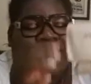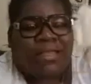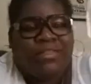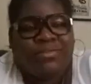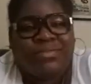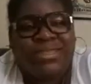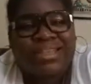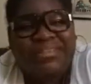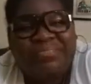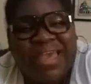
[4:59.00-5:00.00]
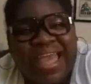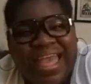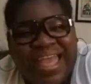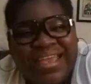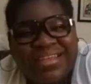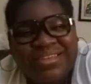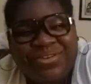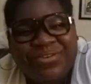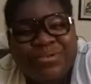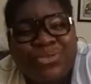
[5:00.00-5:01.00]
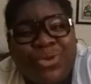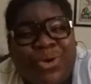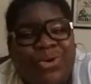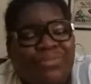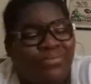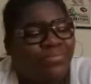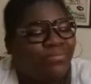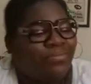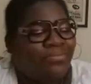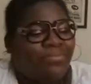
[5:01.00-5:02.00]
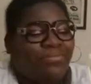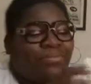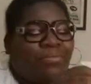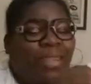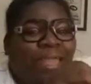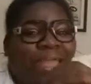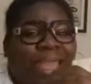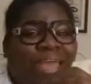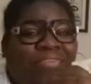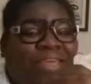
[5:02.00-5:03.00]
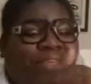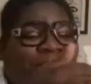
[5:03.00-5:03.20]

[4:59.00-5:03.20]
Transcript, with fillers: little dust bag, Louis Vuitton. And this